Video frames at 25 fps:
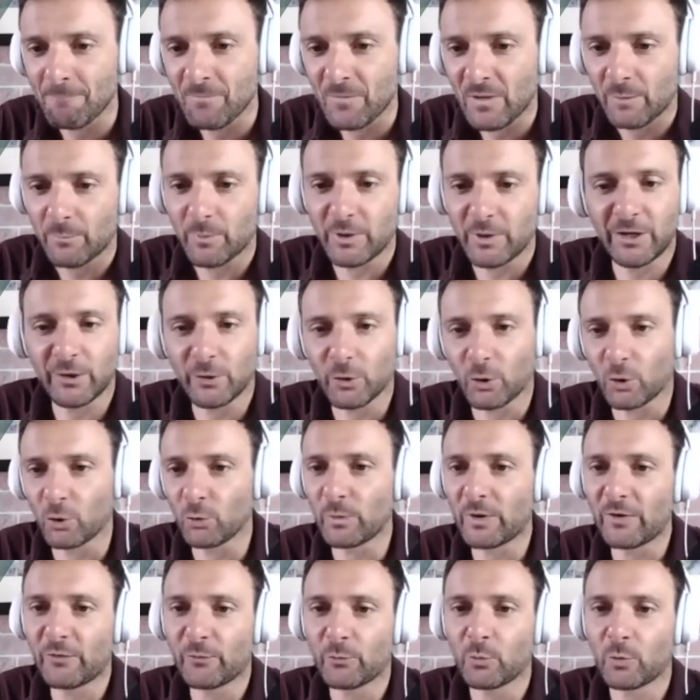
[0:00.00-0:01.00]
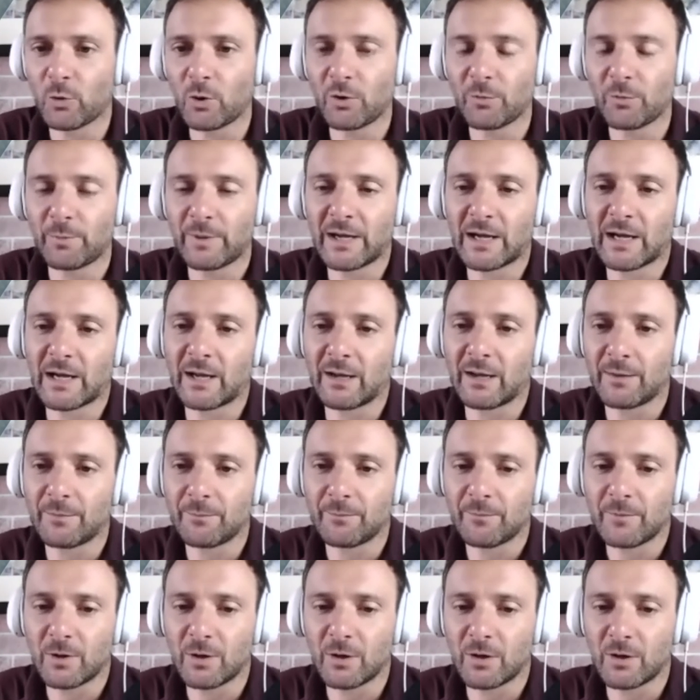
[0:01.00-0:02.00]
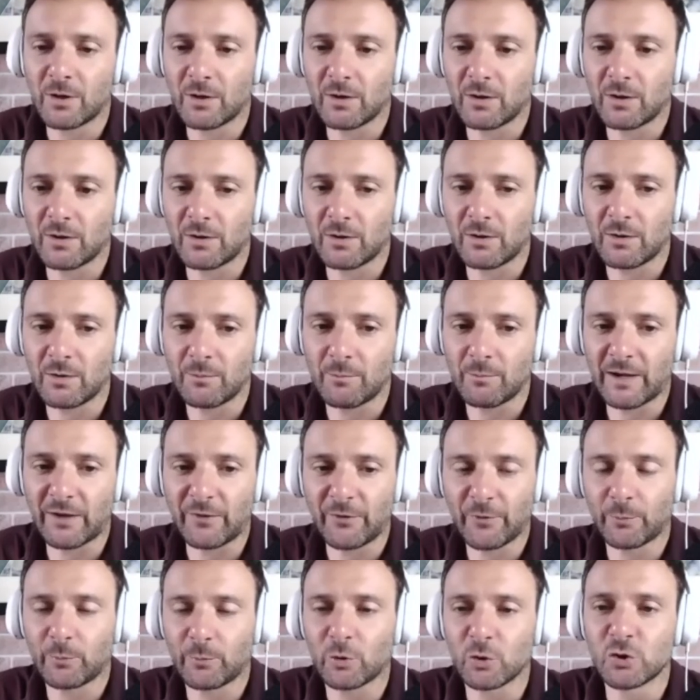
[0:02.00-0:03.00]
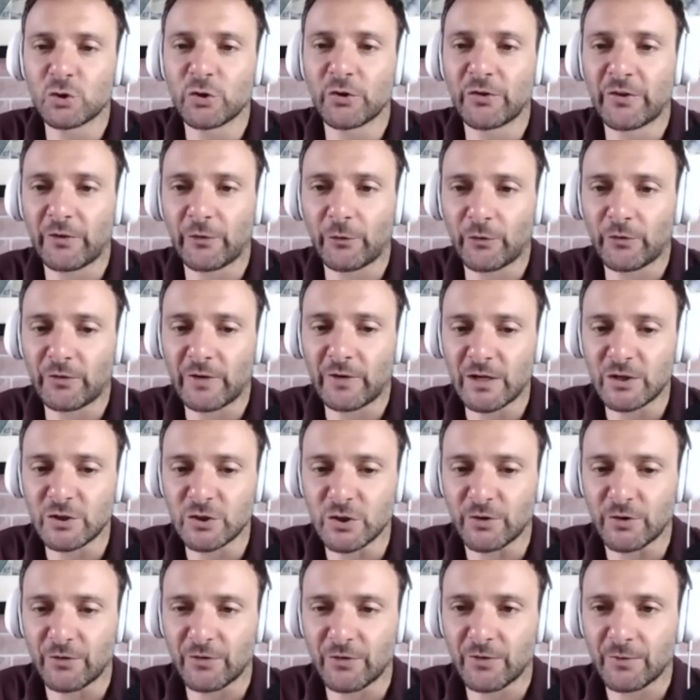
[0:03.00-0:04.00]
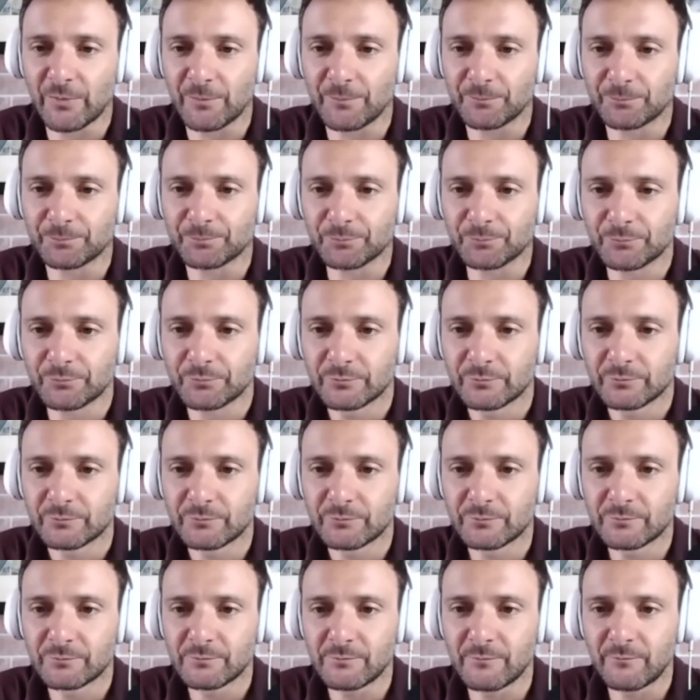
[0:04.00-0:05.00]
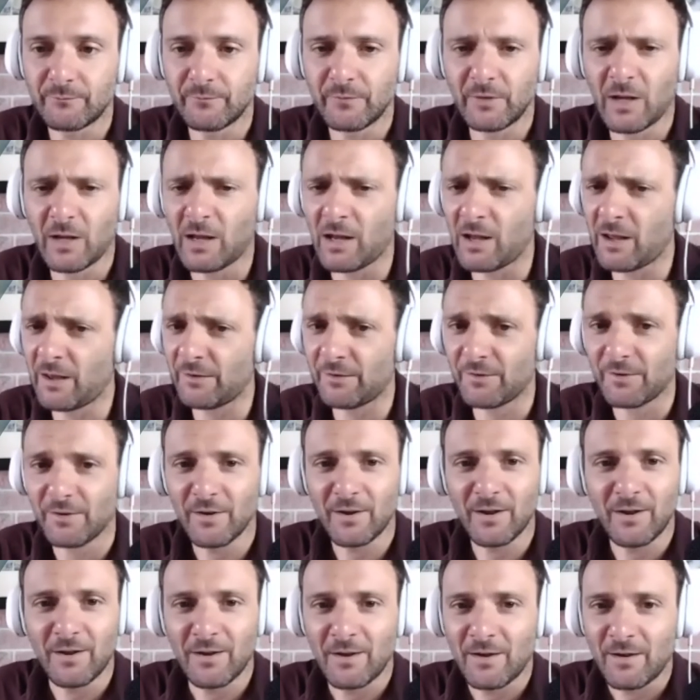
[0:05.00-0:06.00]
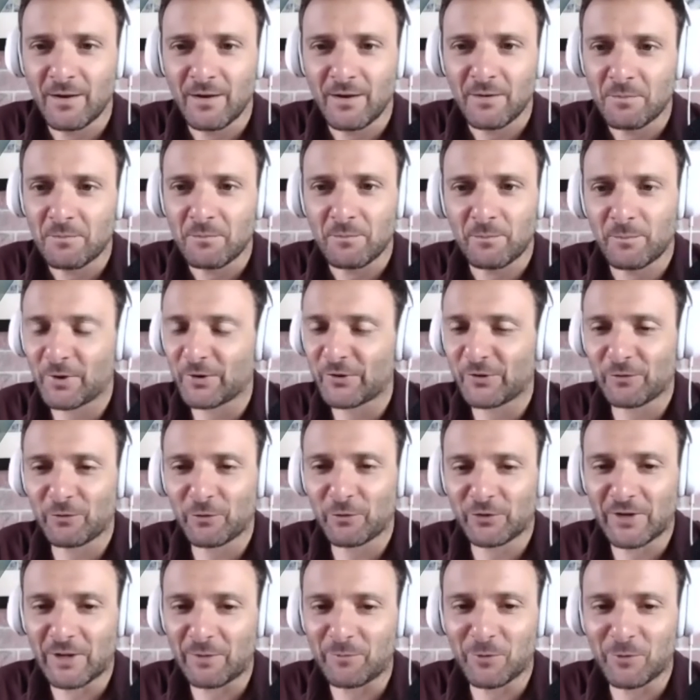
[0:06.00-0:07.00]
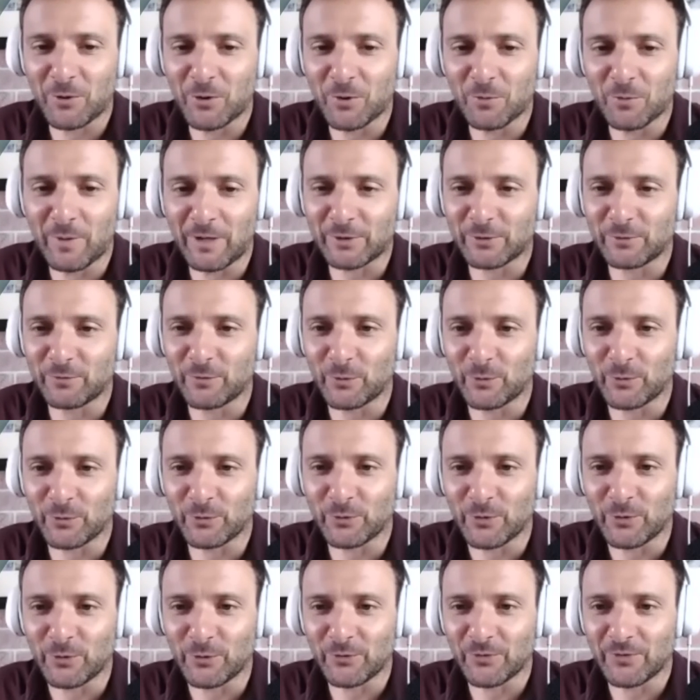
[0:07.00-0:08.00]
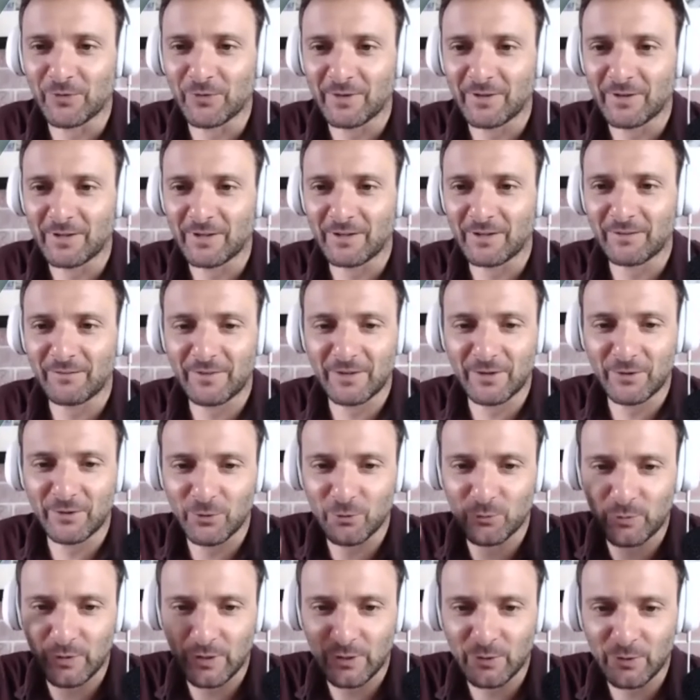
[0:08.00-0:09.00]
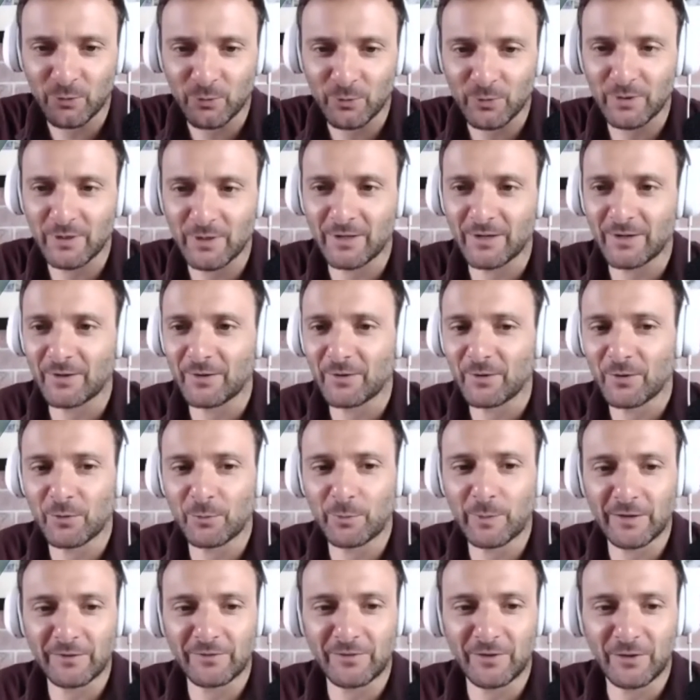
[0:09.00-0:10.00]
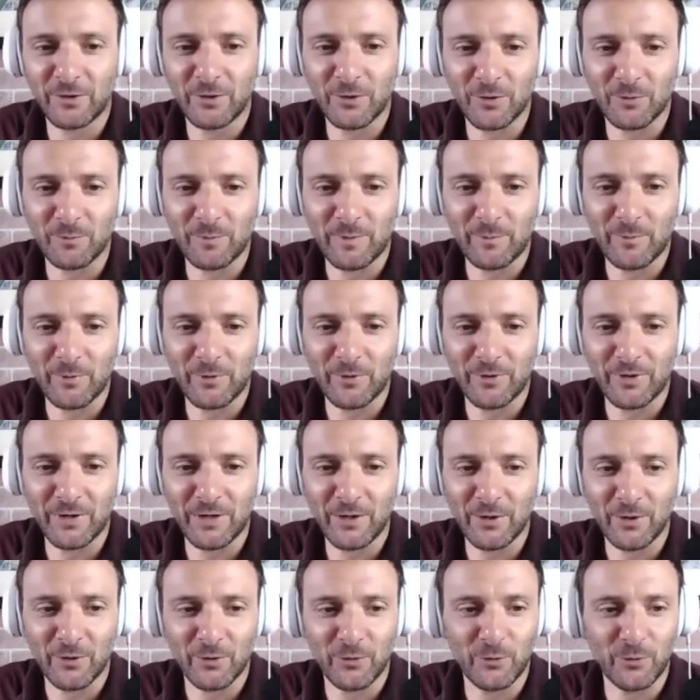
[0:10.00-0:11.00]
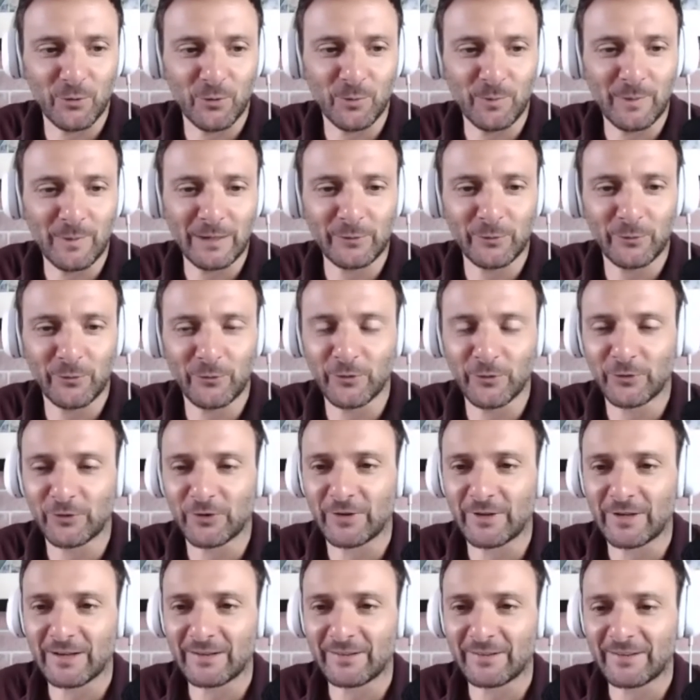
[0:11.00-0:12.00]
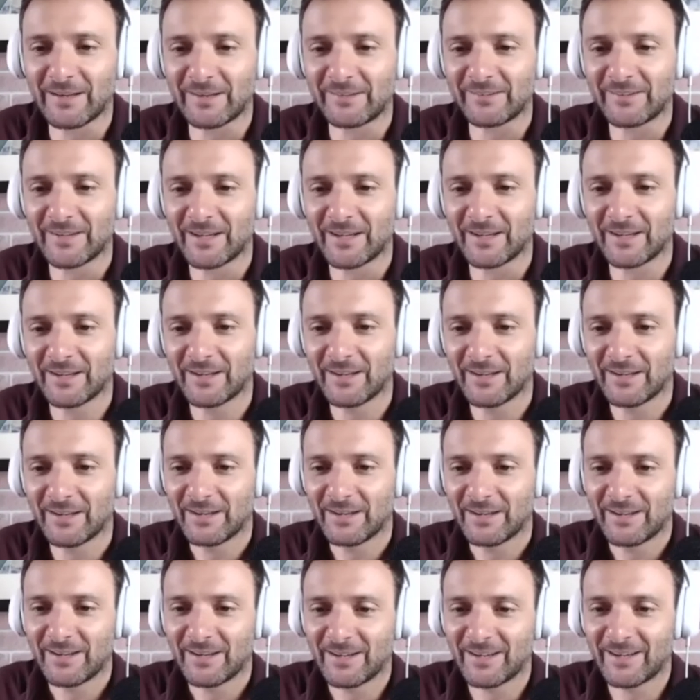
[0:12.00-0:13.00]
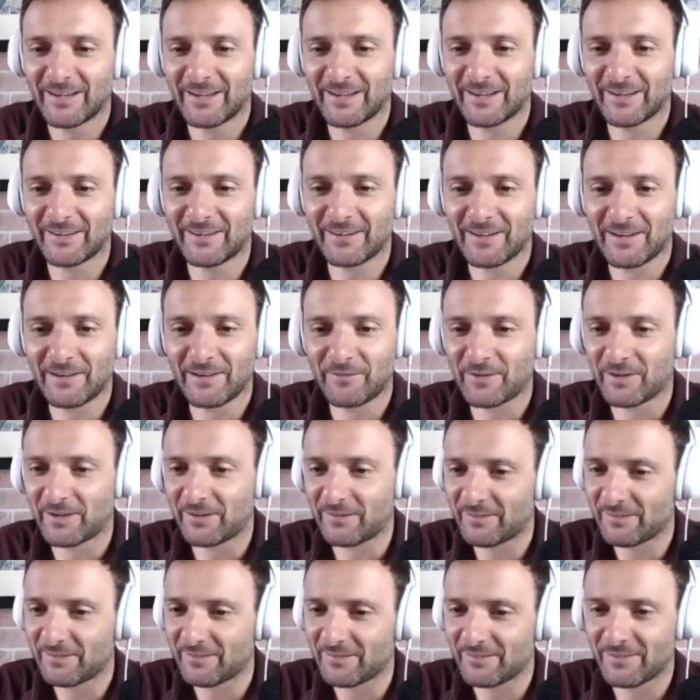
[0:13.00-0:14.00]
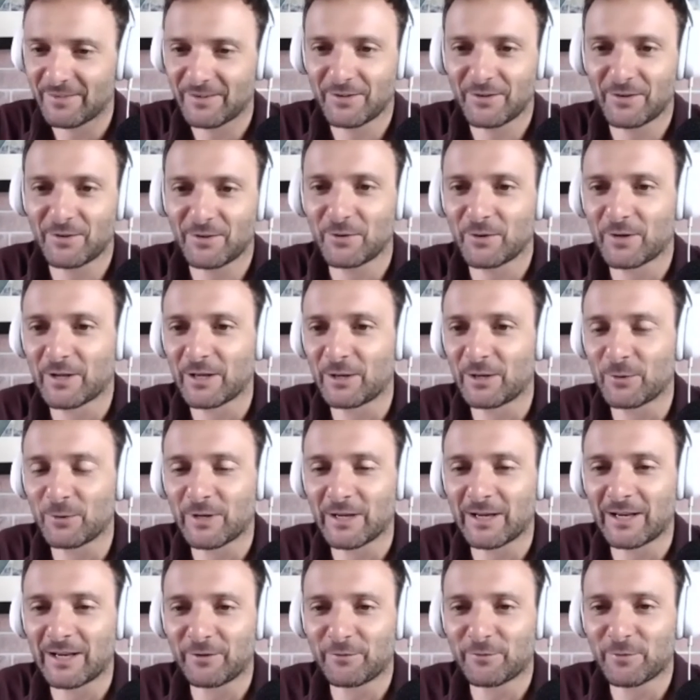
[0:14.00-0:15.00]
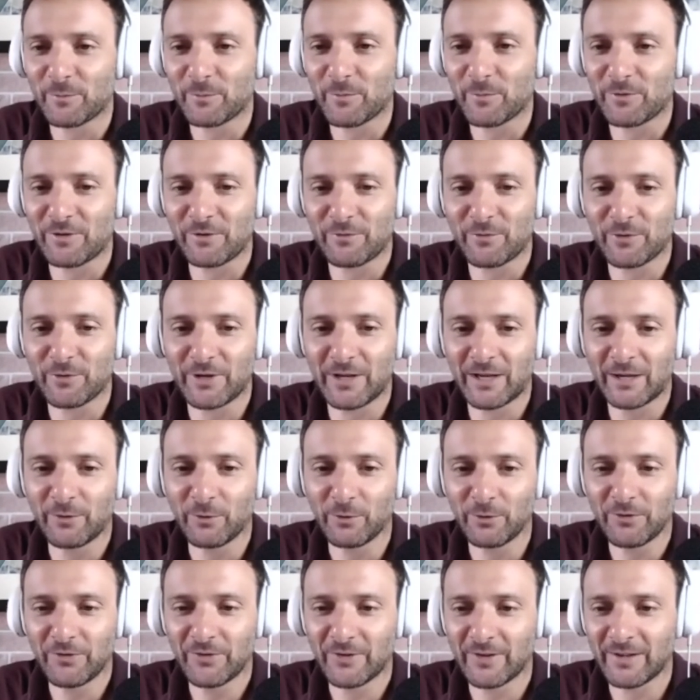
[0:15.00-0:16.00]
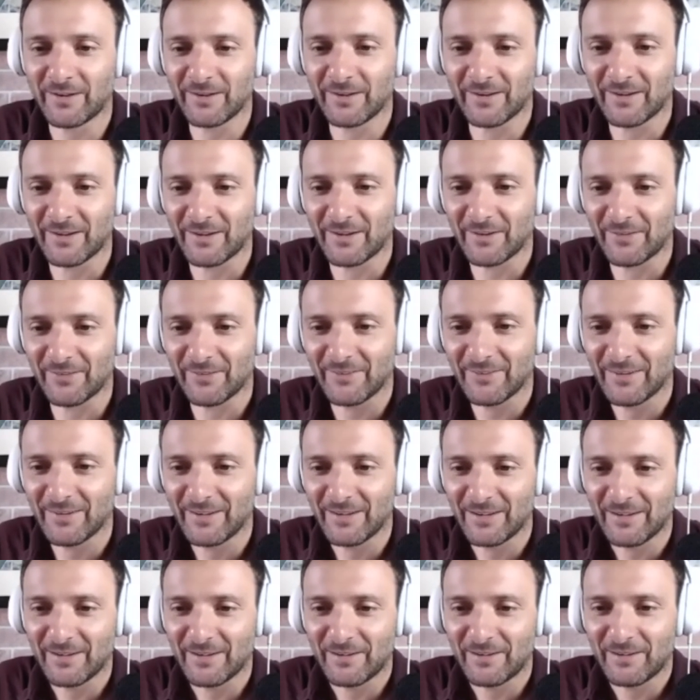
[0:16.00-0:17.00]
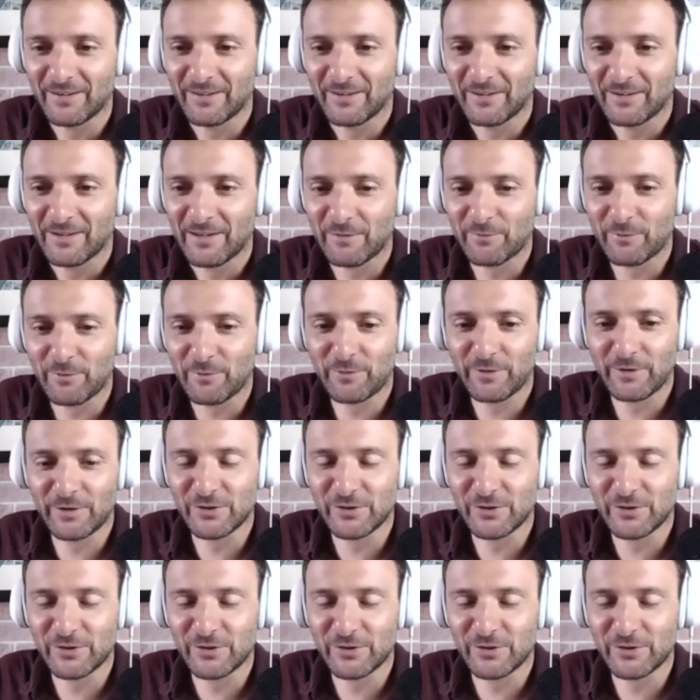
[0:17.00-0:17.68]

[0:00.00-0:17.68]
But it always works by subconscious associations. And most of the time you go back to the root cause, and then you recall a particular memory, or you go back to certain data, and then you can look at it from different angles, and everything